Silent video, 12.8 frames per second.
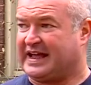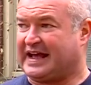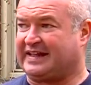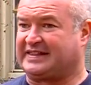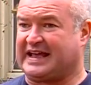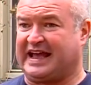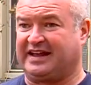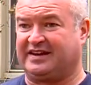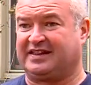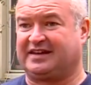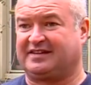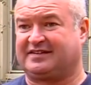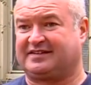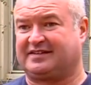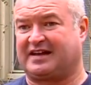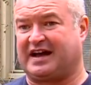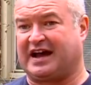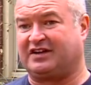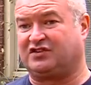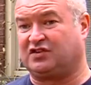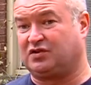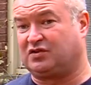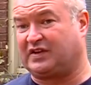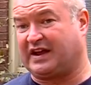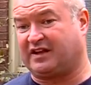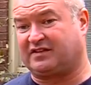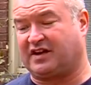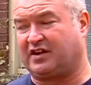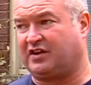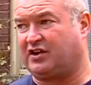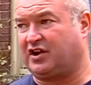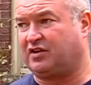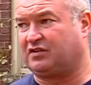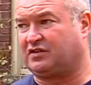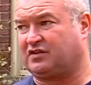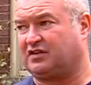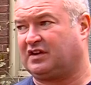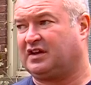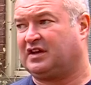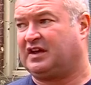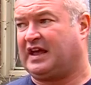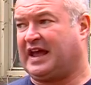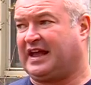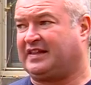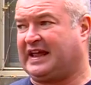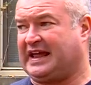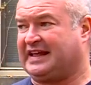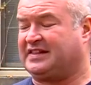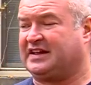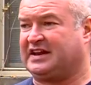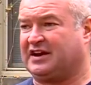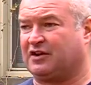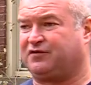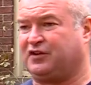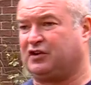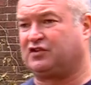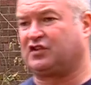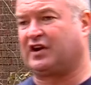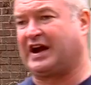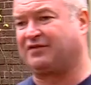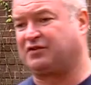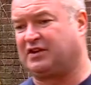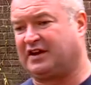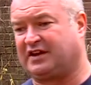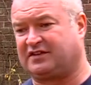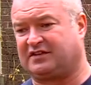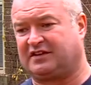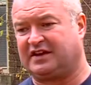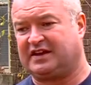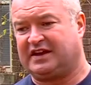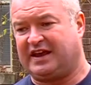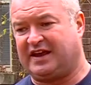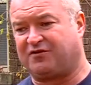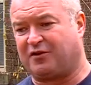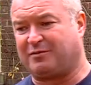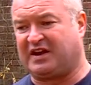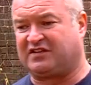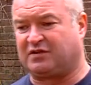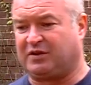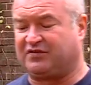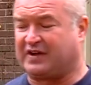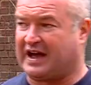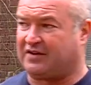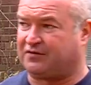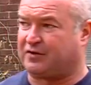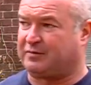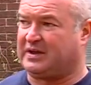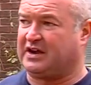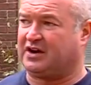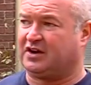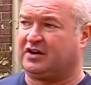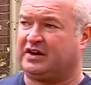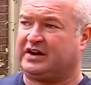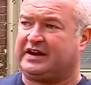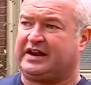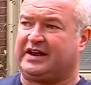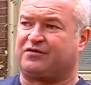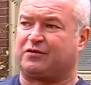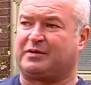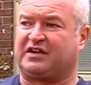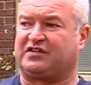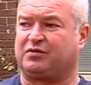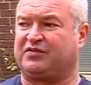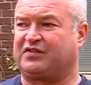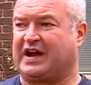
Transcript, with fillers: At the end of this, I do take a ton of notes and in the near future after this, information we've gotten from here information we've